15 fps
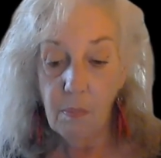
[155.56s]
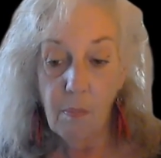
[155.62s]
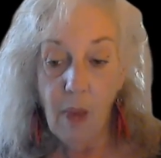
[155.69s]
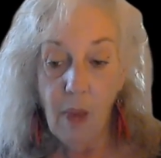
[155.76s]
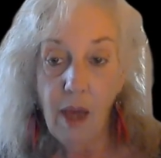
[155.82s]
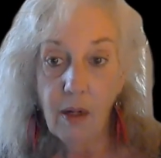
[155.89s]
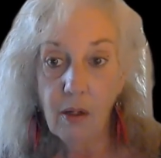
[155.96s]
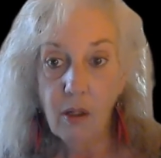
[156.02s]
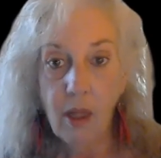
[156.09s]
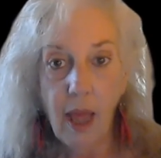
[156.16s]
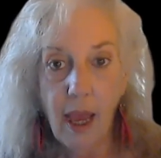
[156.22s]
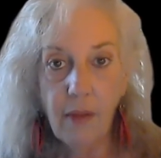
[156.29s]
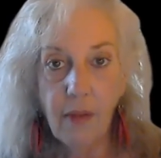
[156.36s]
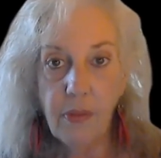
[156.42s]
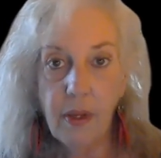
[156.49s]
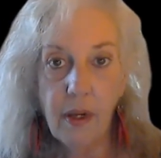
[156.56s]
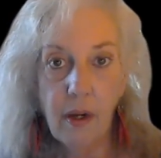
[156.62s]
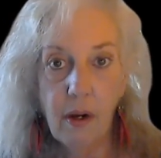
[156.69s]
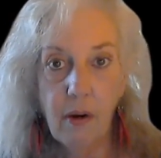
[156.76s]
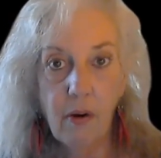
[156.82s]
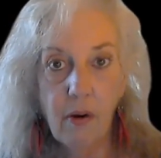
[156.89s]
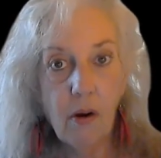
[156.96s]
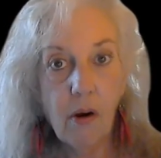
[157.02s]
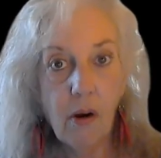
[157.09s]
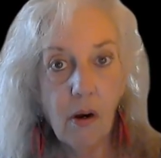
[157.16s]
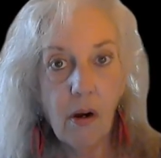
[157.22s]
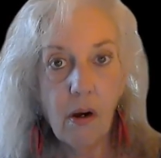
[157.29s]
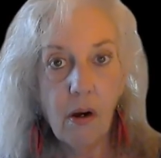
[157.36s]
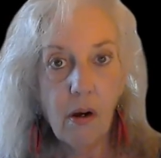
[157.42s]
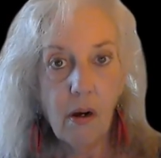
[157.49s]
model out there,
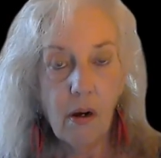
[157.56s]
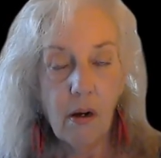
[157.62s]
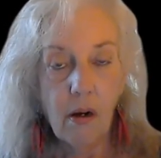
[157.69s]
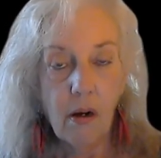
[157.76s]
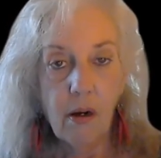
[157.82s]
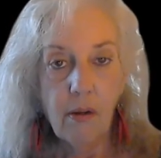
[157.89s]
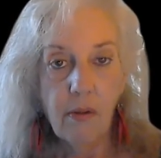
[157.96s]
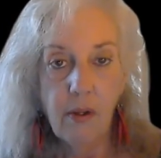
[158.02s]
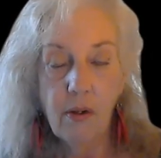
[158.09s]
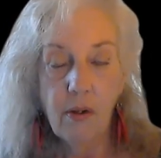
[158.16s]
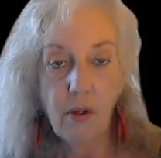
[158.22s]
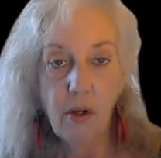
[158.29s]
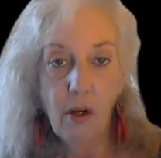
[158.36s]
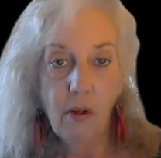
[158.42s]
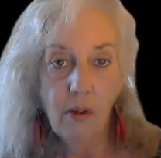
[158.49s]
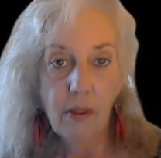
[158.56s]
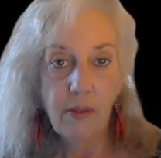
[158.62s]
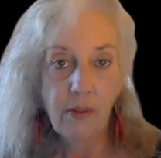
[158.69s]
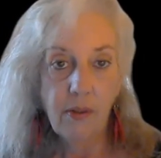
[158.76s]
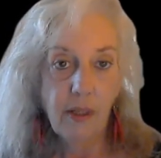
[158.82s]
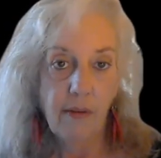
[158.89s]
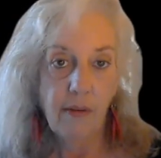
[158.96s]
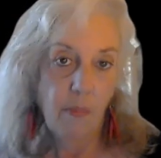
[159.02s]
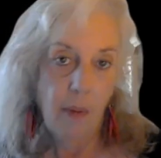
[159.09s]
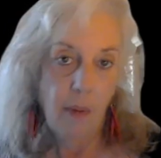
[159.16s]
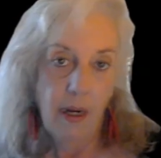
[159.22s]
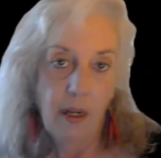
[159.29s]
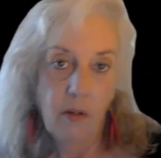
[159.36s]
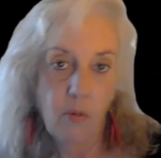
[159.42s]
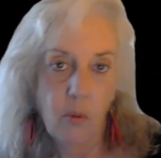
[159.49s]
then you don't listen to
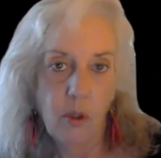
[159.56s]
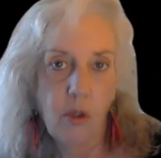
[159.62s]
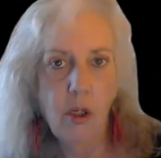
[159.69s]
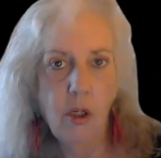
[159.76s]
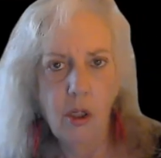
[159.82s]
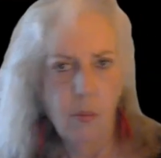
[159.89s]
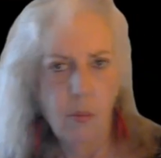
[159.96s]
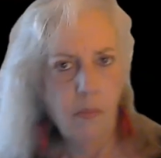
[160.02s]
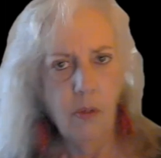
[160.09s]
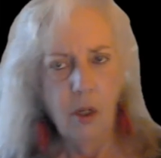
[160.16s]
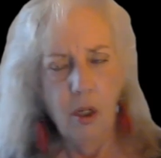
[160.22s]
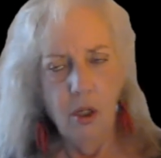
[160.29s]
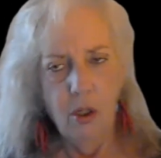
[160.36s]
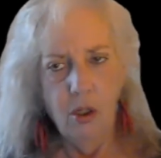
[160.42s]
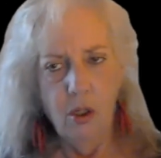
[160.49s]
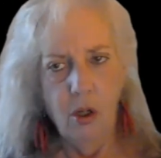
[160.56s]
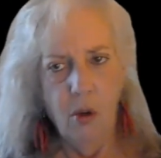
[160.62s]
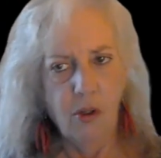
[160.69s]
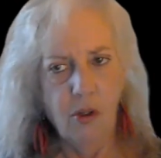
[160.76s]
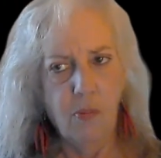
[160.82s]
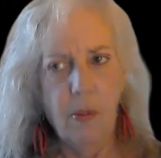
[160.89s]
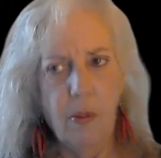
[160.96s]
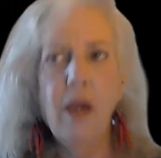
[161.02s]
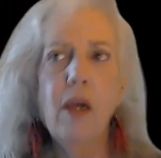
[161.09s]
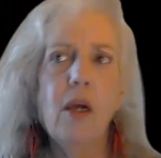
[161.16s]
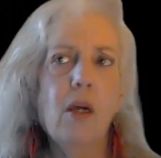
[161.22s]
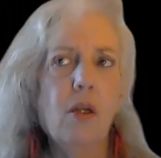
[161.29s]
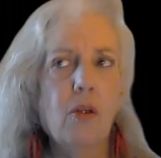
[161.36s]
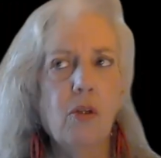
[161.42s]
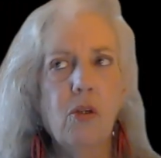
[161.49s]
everybody else. Well, you need to, you know,
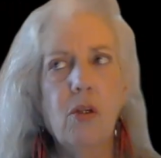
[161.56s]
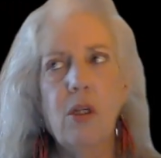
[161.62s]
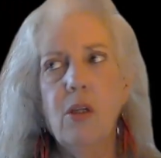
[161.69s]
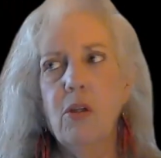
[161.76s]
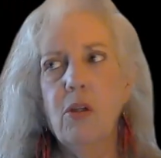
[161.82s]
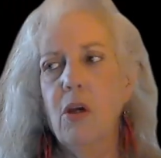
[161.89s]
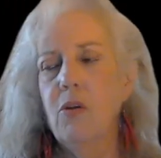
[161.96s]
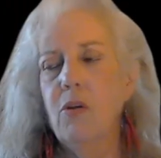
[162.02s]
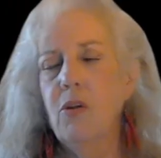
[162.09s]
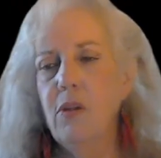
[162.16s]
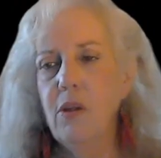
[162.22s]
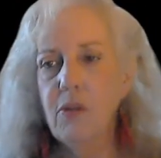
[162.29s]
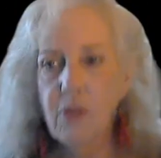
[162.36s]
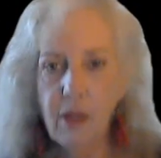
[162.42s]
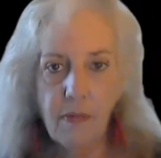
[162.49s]
expand. You need to go do this.